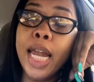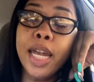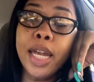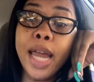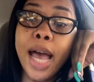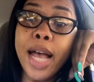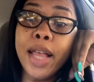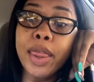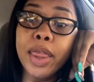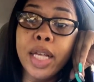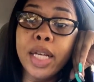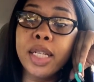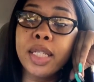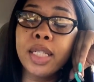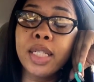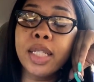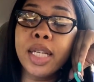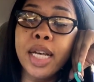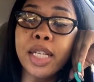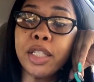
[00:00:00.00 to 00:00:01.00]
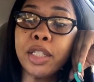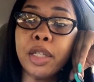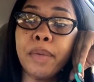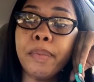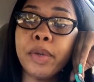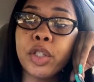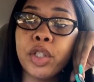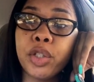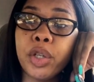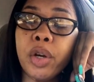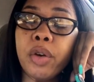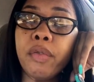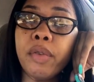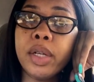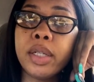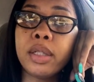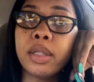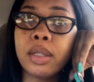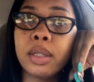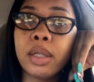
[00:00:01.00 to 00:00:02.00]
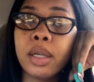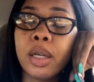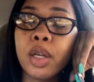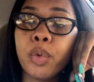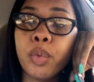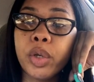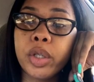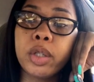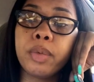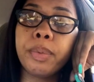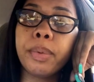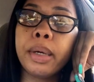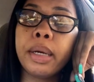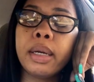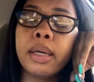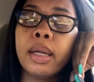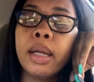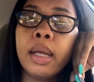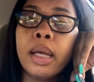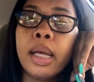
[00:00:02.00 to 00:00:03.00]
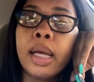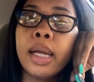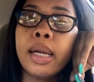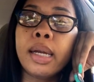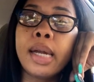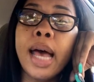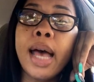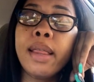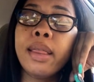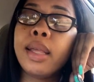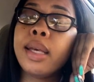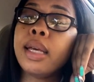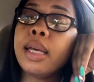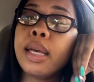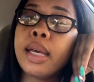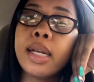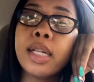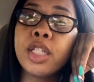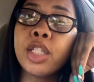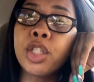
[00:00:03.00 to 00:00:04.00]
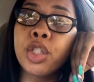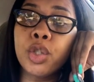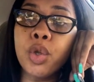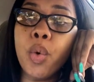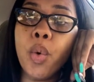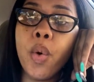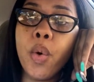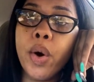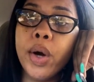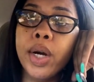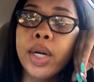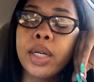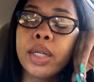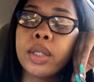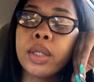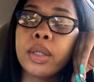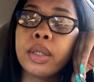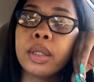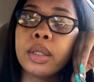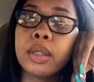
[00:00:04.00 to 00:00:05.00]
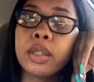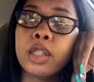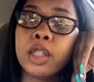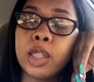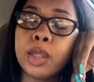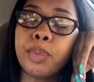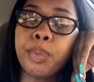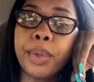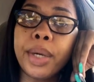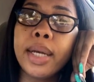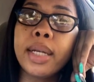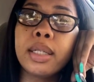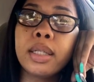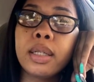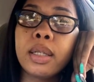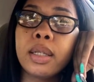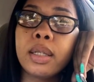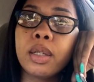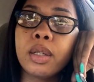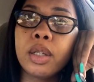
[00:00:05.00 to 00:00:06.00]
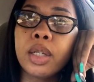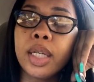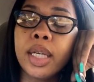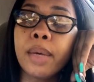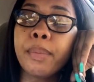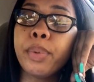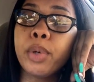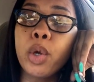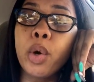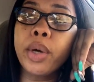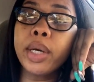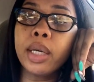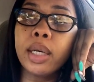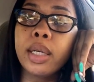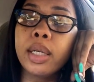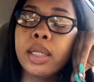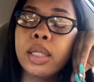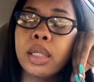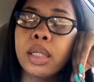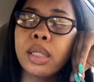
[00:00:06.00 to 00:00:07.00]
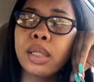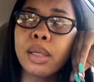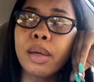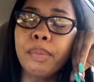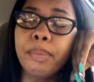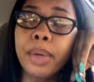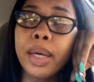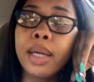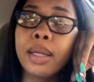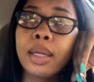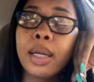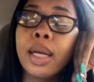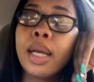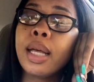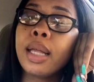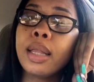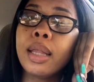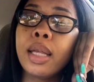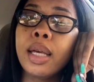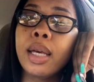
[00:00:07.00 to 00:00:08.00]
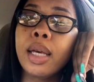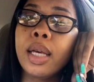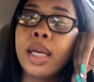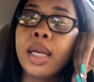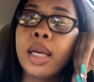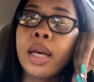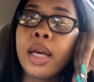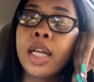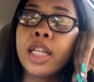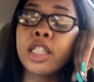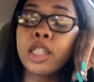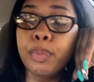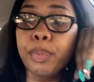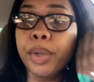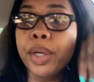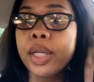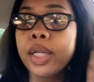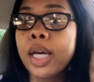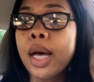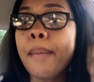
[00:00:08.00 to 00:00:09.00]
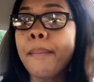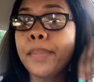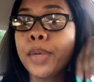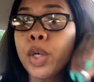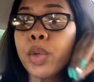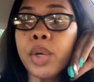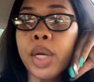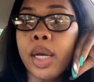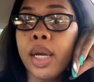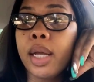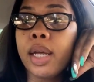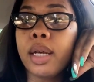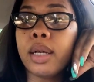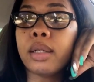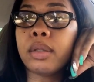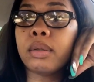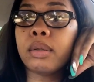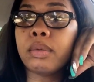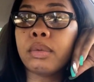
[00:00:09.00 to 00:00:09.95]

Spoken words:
Not the customer service with Sprint, not the in-store Sprint employees, but the Sprint community